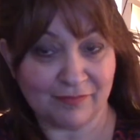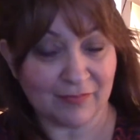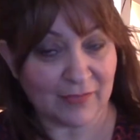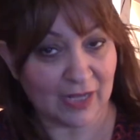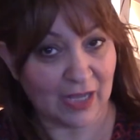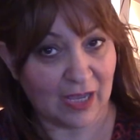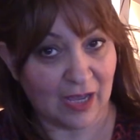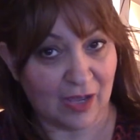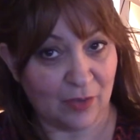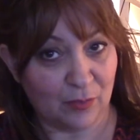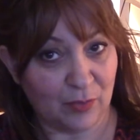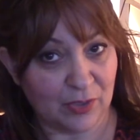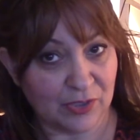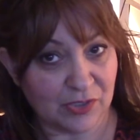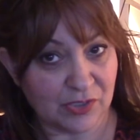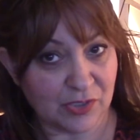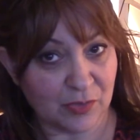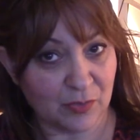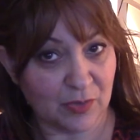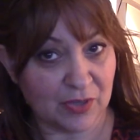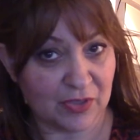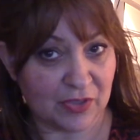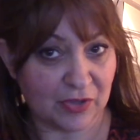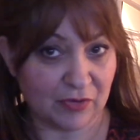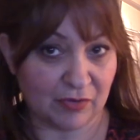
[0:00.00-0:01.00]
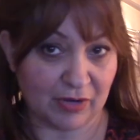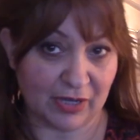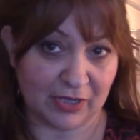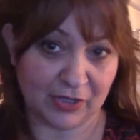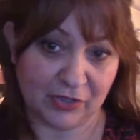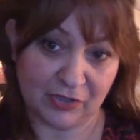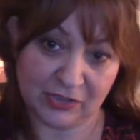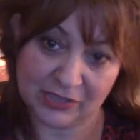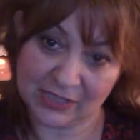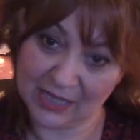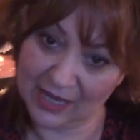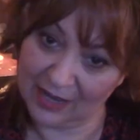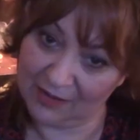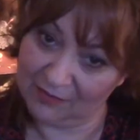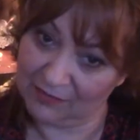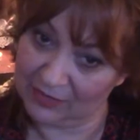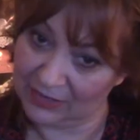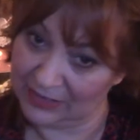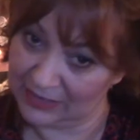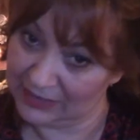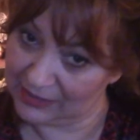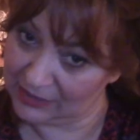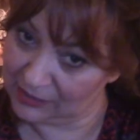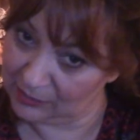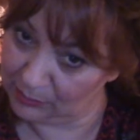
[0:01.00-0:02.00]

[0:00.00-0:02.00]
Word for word: I wonder whether I could have a little